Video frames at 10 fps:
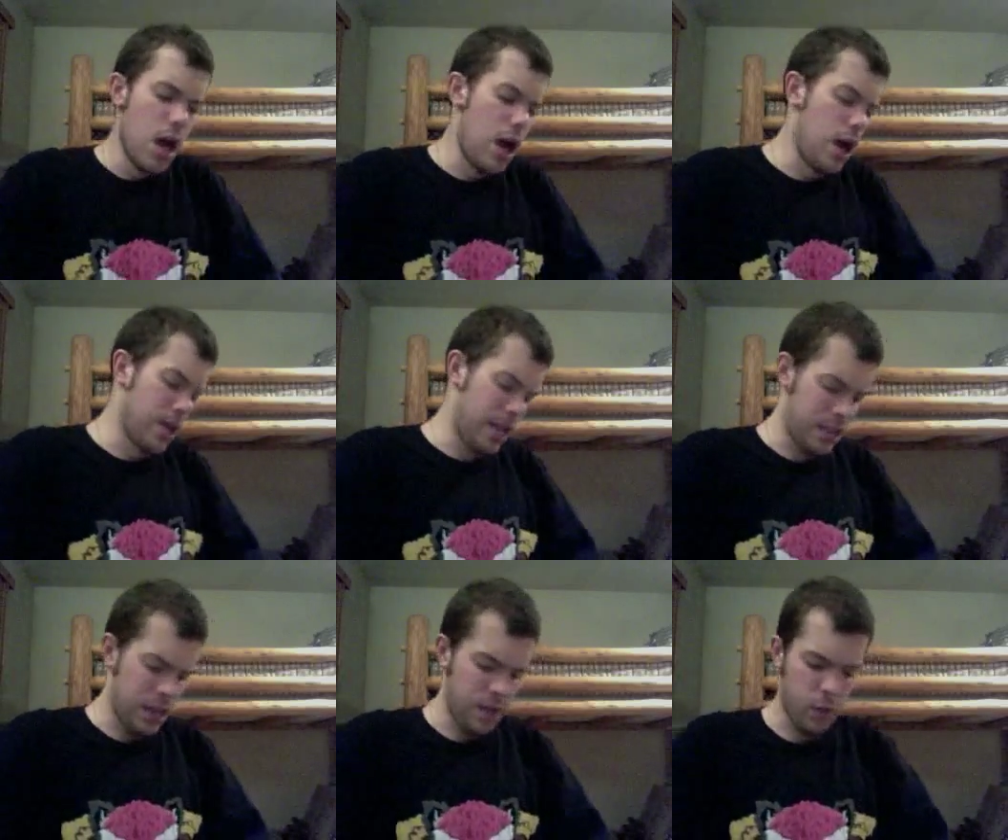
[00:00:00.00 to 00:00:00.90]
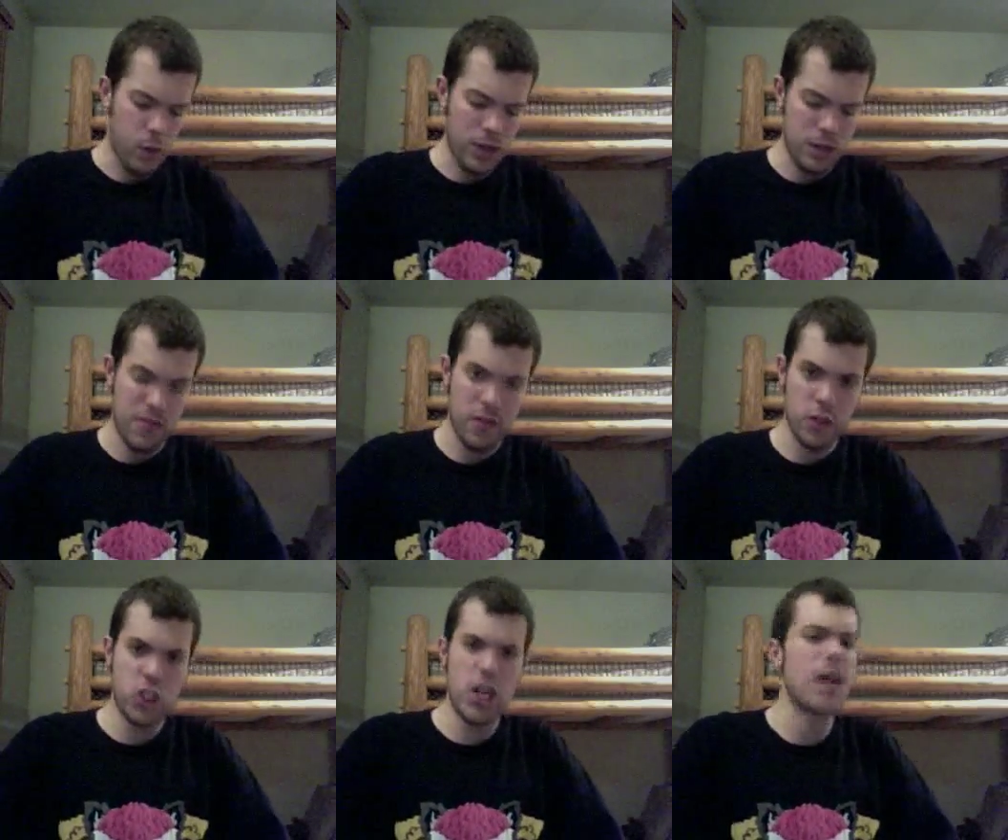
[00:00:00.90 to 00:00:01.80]
Getting in line for the wait list for
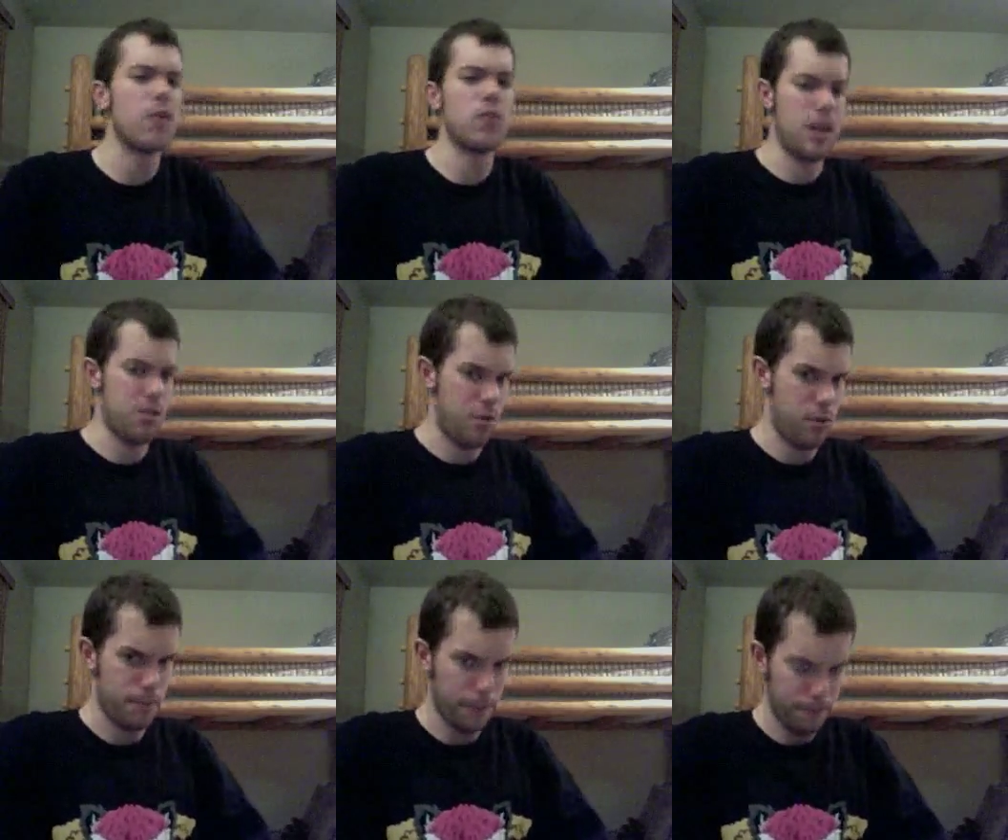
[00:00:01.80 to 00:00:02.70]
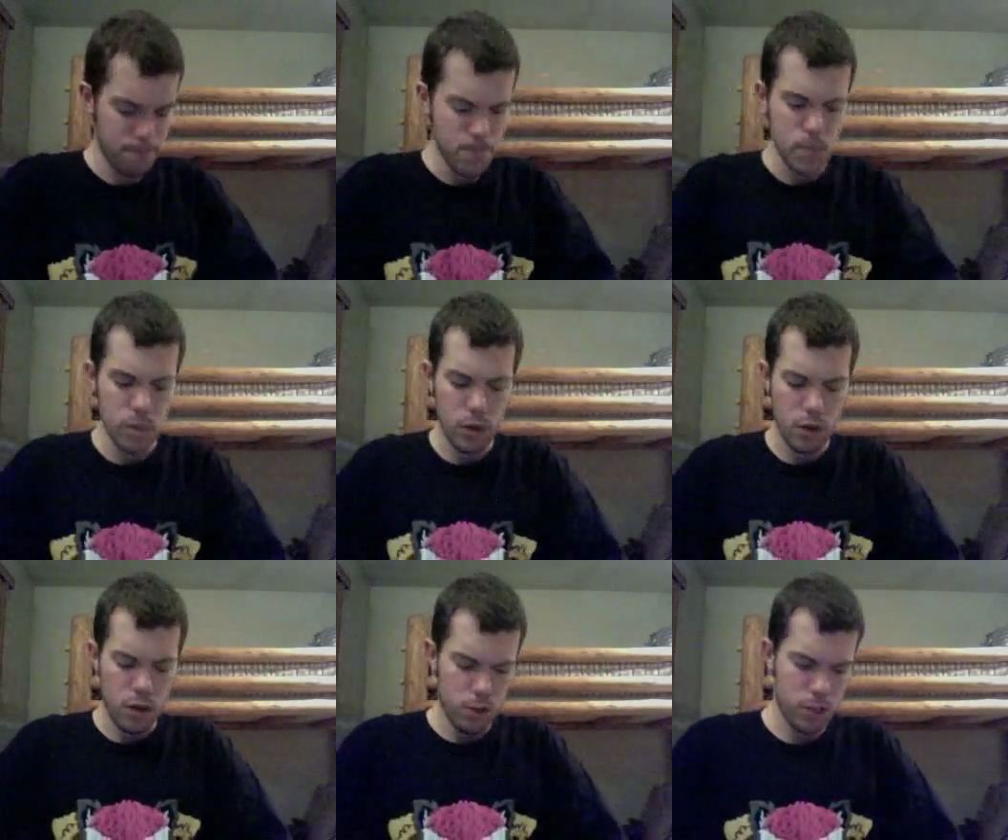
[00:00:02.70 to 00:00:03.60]
Shadow Dancer,
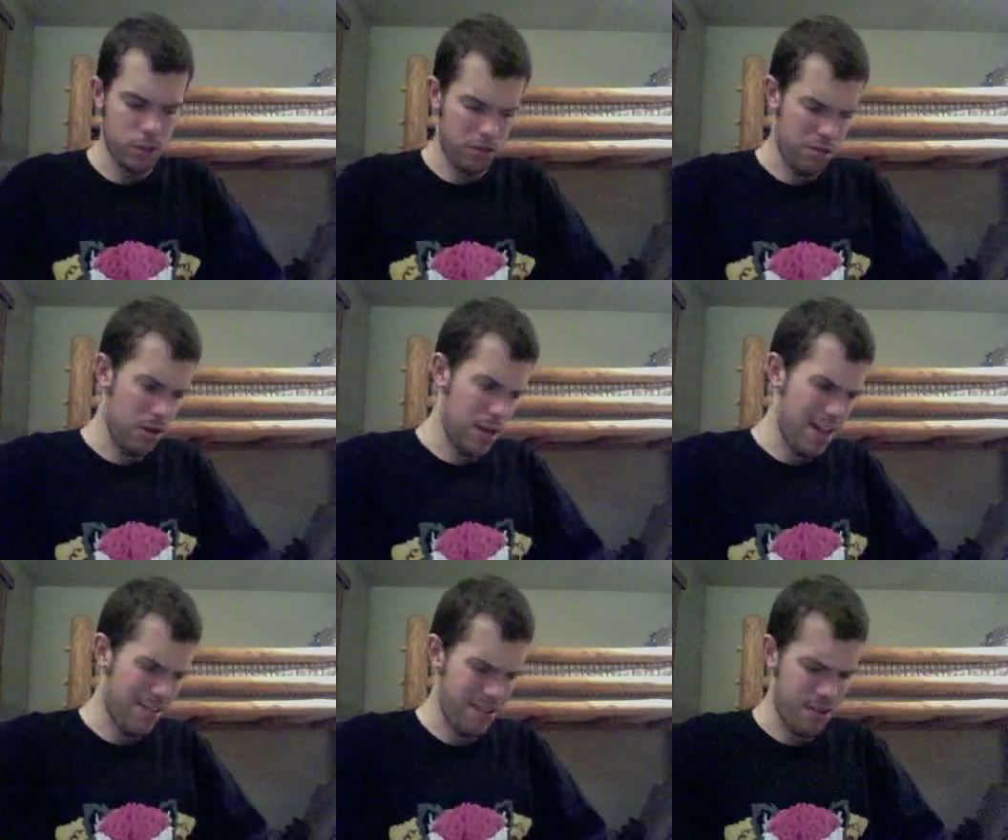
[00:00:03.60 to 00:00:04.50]
which looks good. It has